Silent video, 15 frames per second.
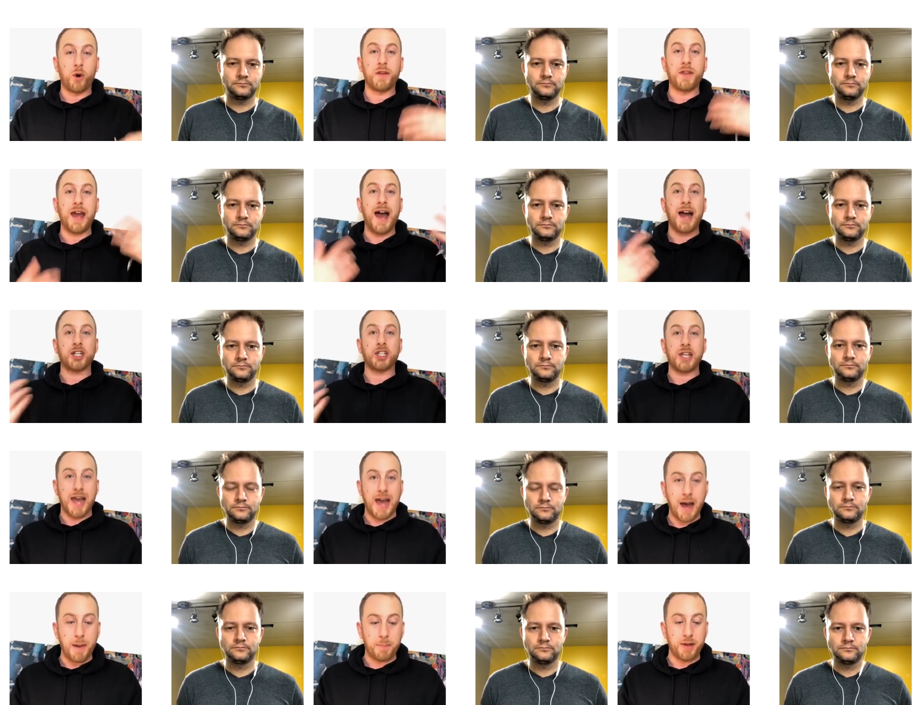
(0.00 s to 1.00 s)
Speaker 1: they actually
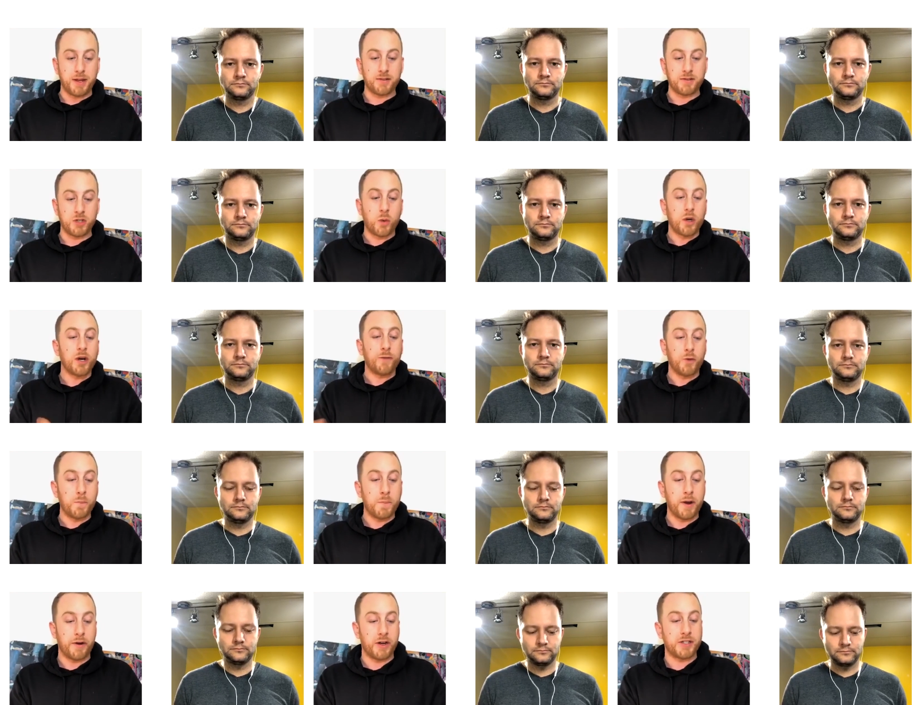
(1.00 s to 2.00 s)
happen. So, what are a few
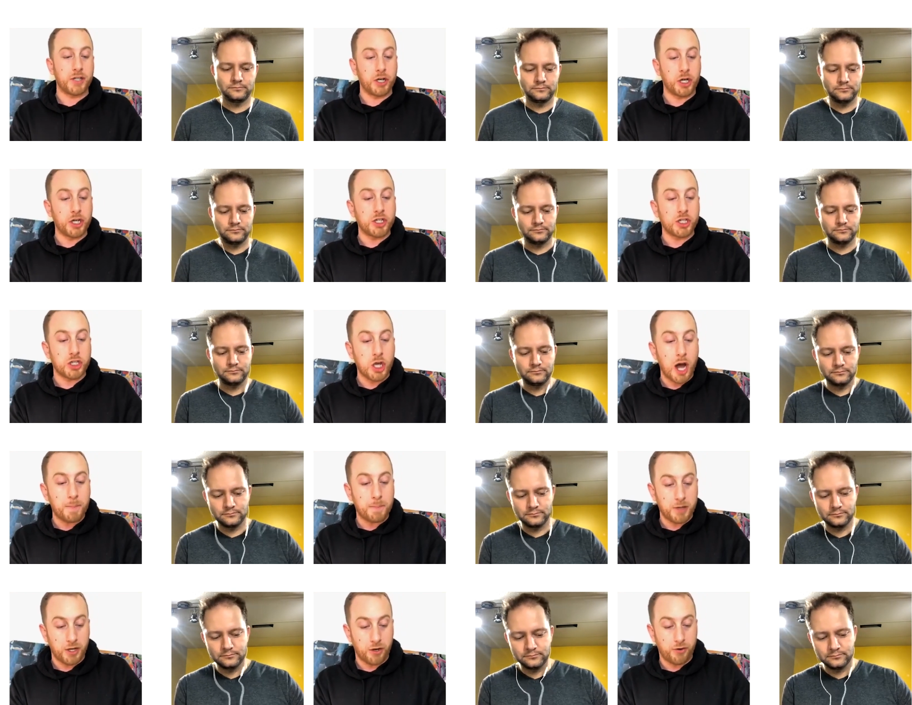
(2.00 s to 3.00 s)
mm. barriers that are going to
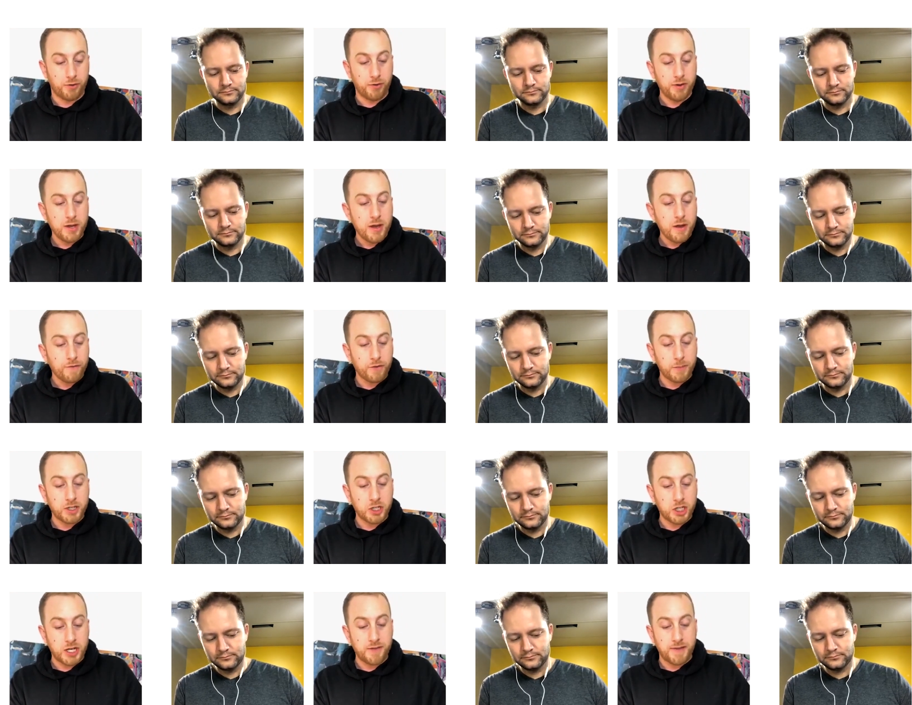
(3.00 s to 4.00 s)
stop you from
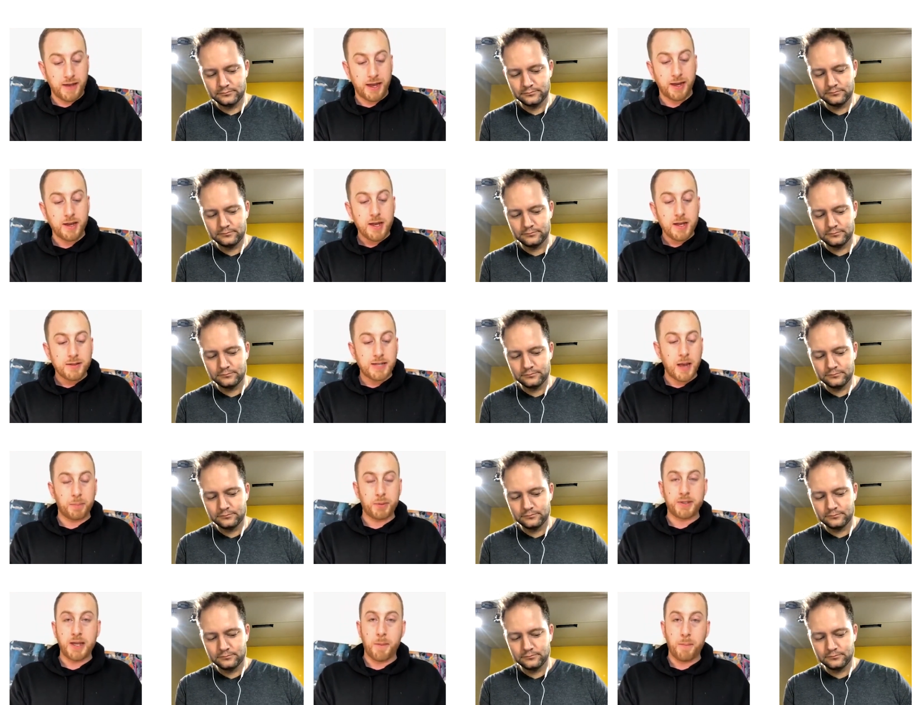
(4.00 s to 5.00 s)
achieving
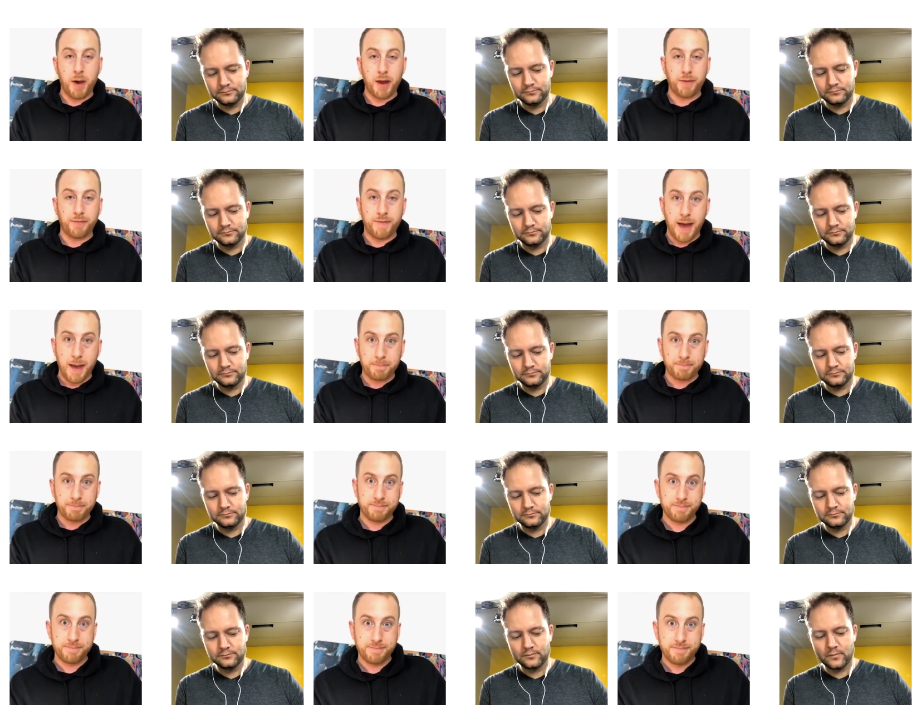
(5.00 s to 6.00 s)
10% body fat?
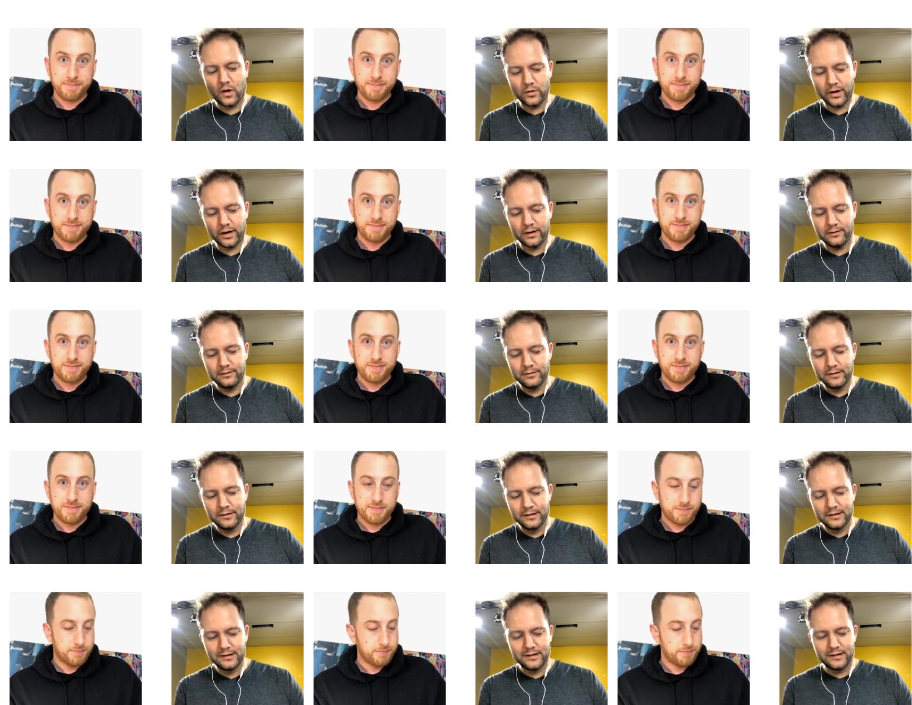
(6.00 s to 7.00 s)
Speaker 2: Okay.
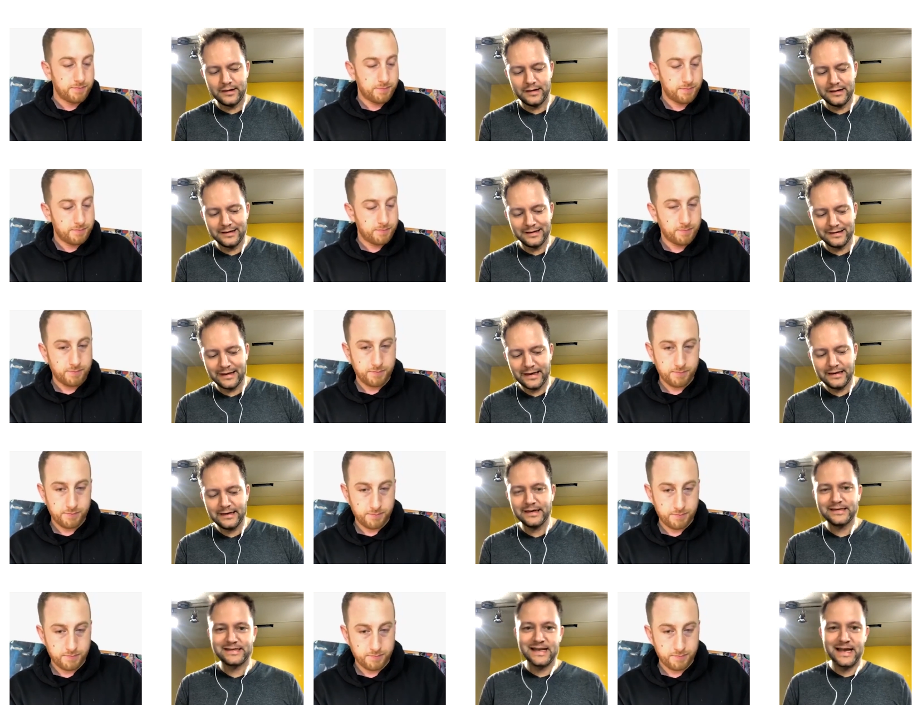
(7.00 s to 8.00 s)
Uh, late
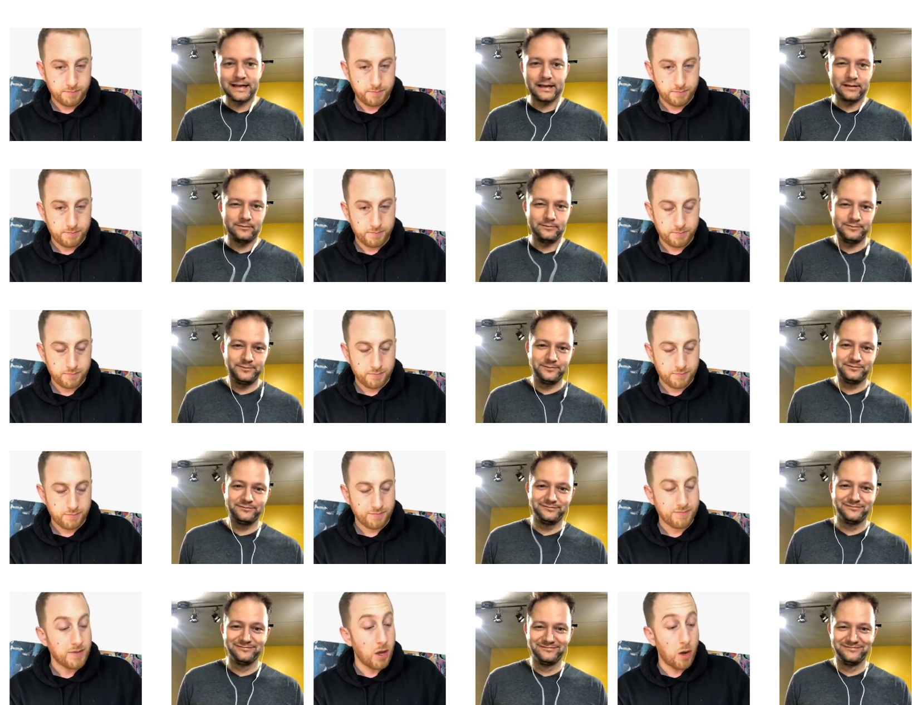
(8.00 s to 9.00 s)
night snacking.
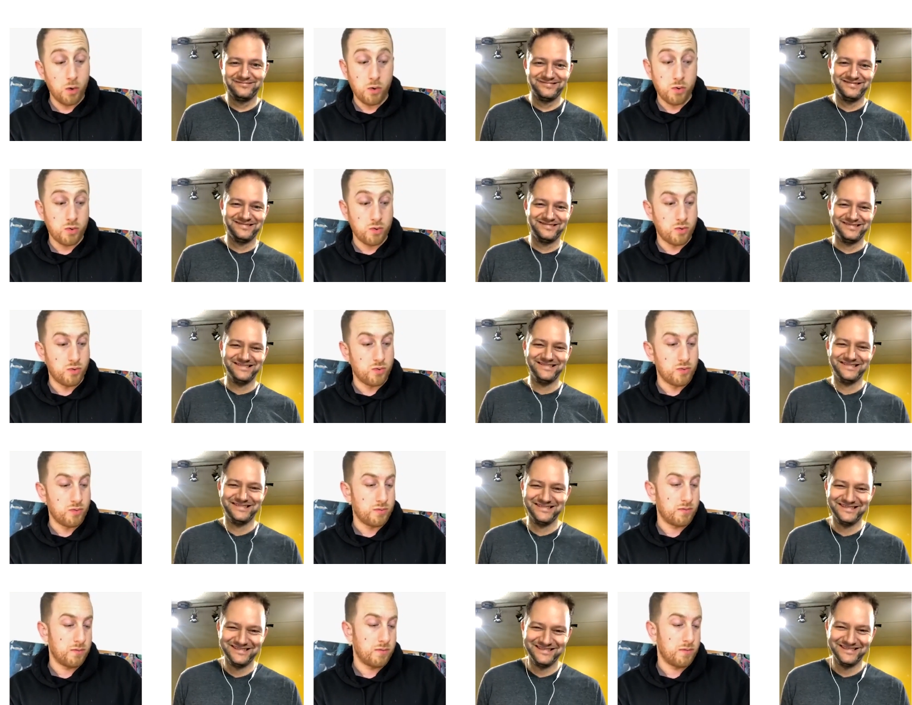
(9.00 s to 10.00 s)
Ooh.
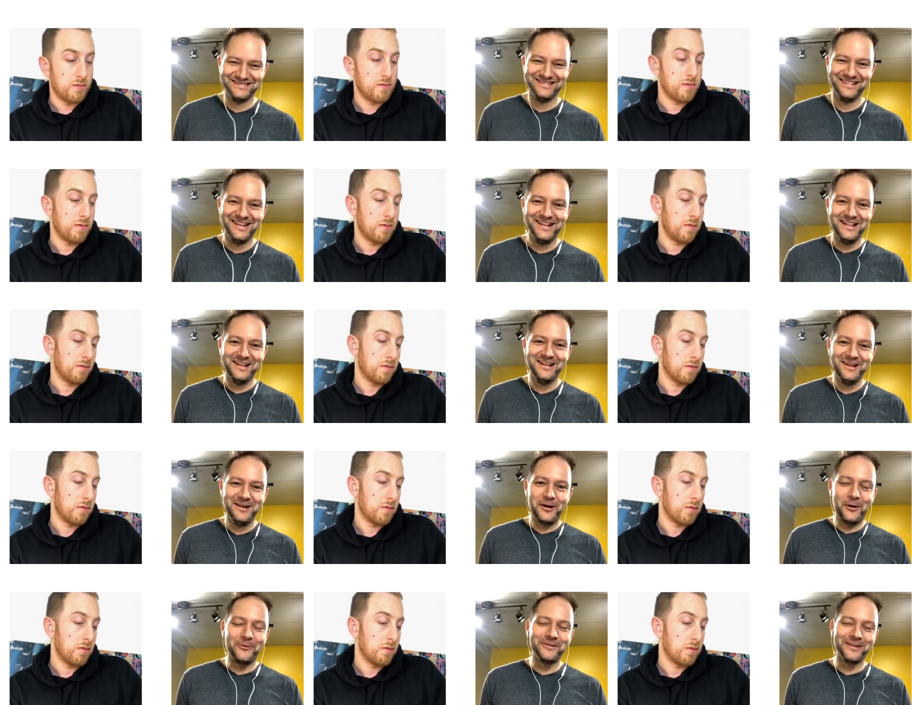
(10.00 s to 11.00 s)

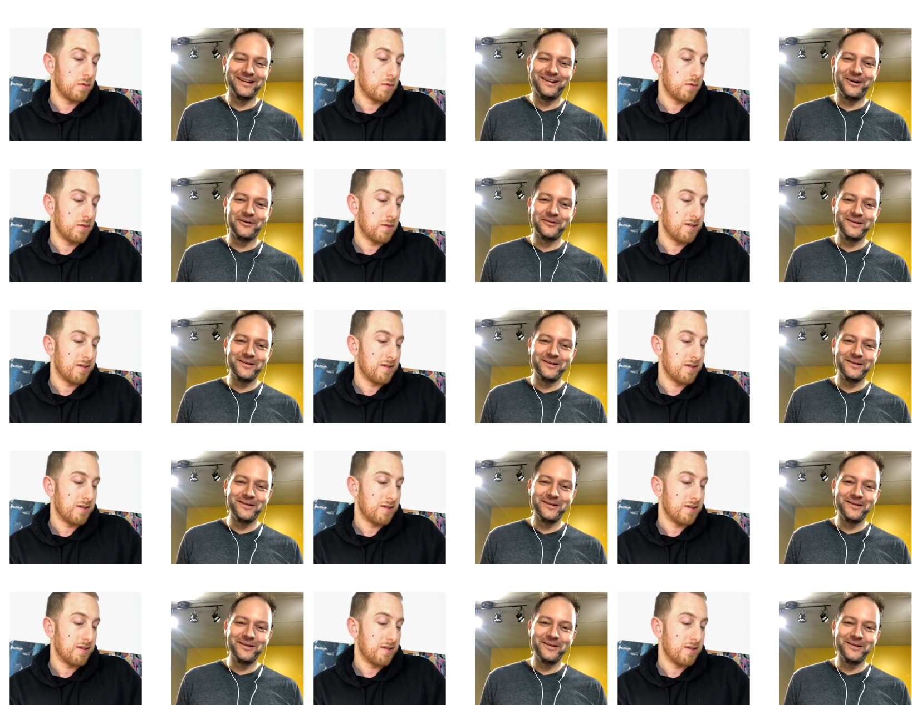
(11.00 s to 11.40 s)
only, only